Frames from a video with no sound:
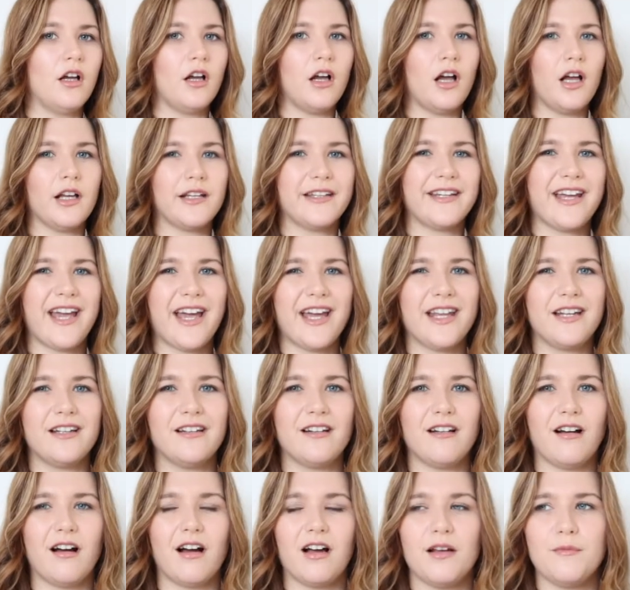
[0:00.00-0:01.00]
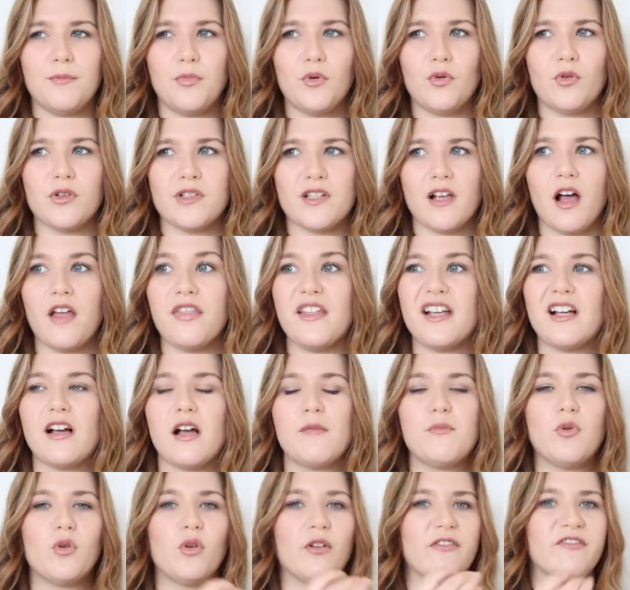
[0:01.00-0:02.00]
again, I think
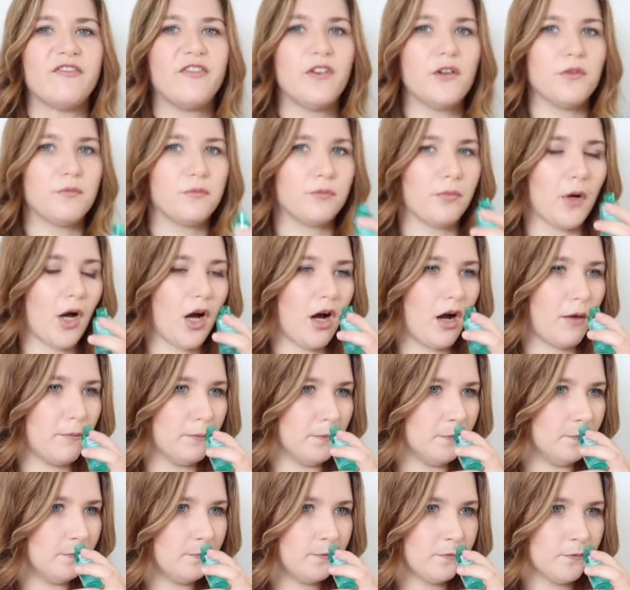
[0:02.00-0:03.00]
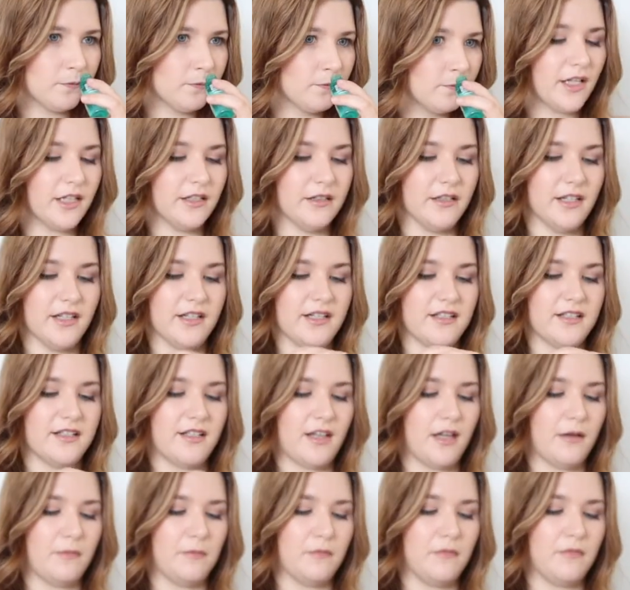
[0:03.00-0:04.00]
I bought a foot balm in this
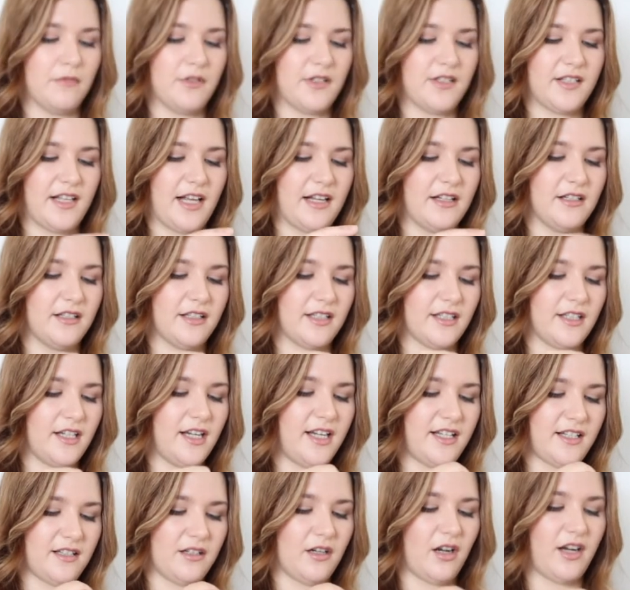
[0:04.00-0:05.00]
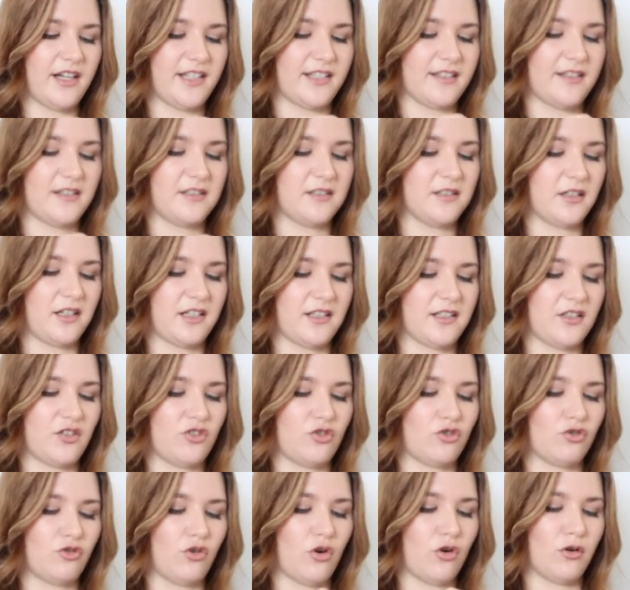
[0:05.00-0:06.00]
scent, and it's a nice
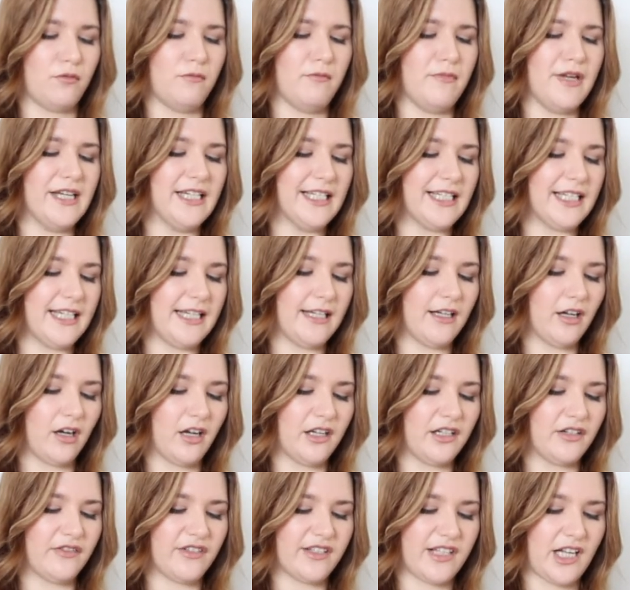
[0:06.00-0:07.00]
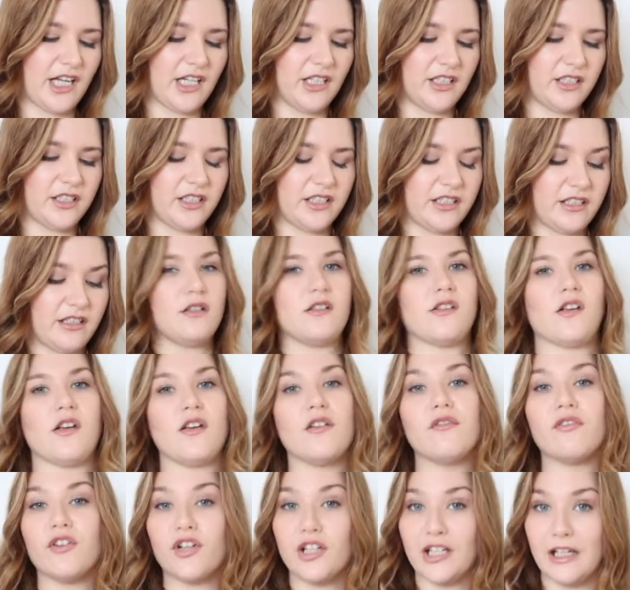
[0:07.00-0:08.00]
strong minty kind of scent,
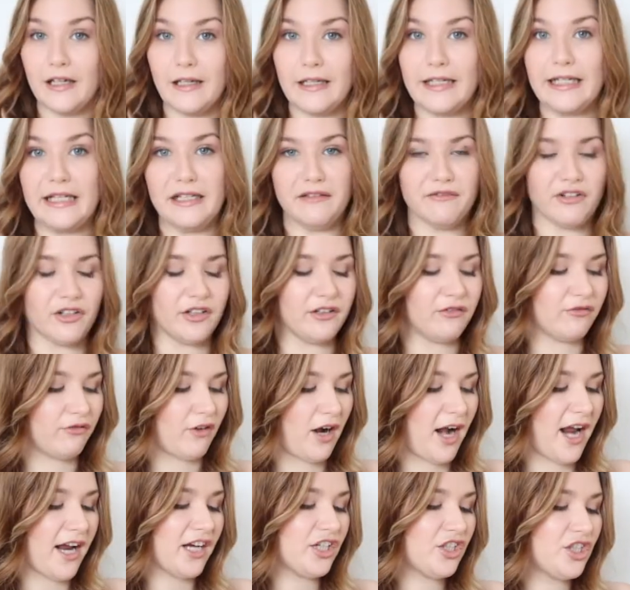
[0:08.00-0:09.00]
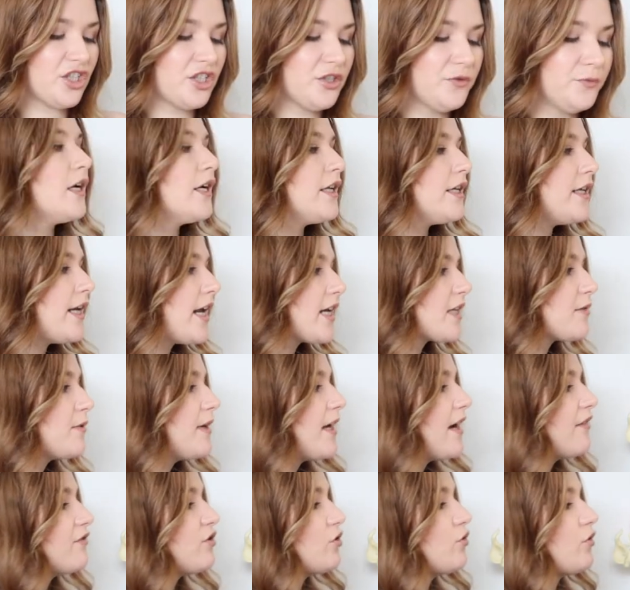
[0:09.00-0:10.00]
so very clean, very fresh. Next we
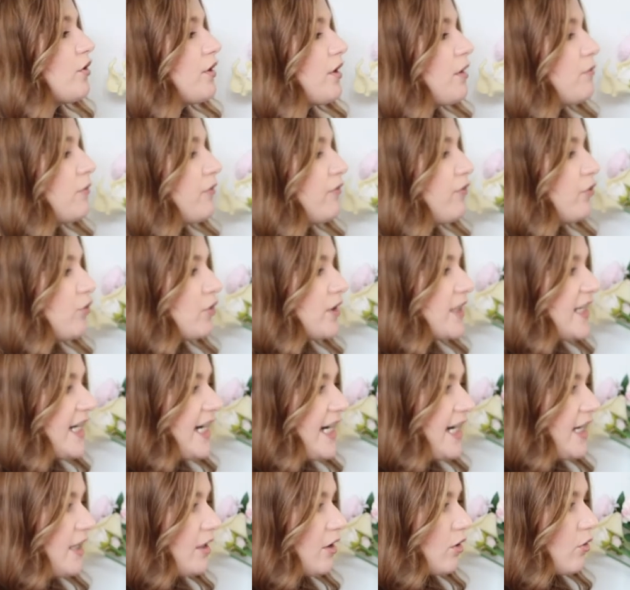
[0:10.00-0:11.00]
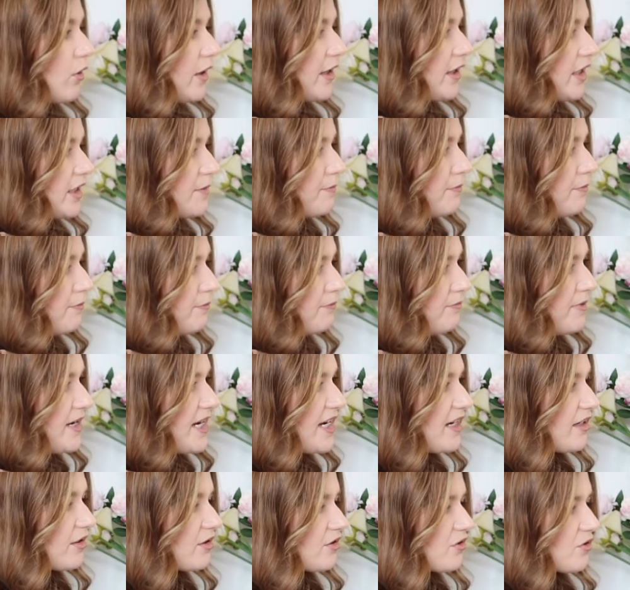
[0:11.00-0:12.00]
have door number 14, quite a nice
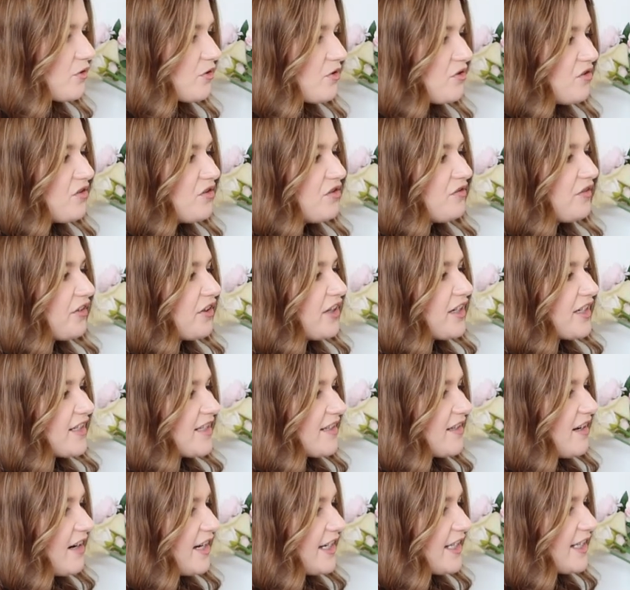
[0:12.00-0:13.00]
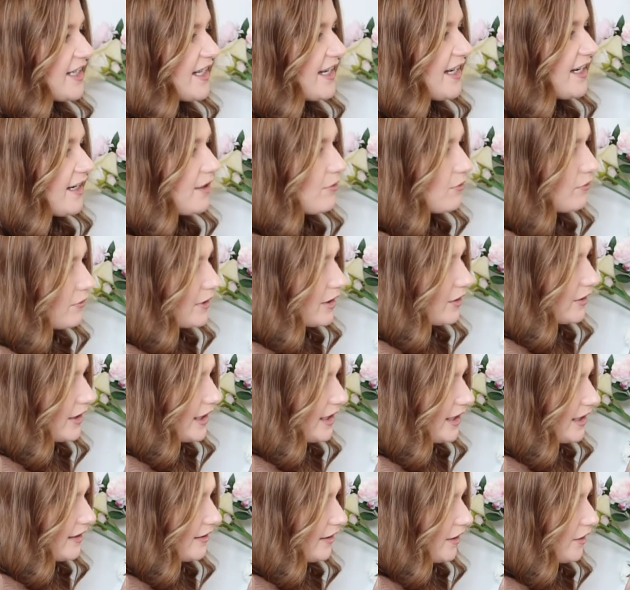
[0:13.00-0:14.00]
big door, very exciting. What we've got
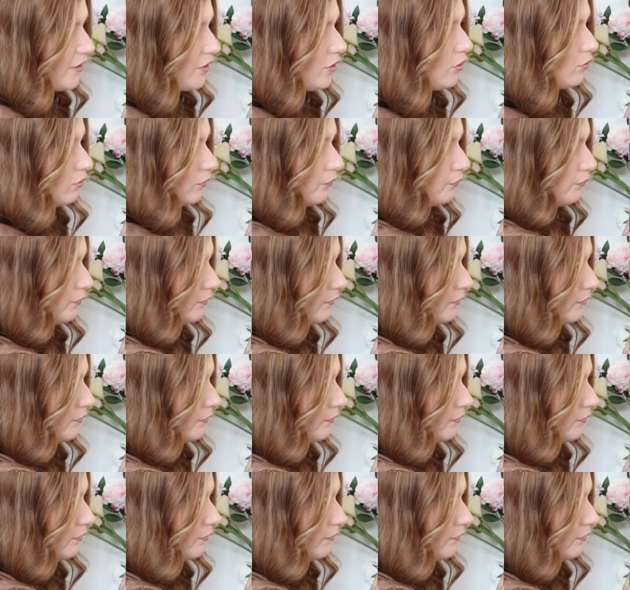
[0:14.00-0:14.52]
here then? Oh,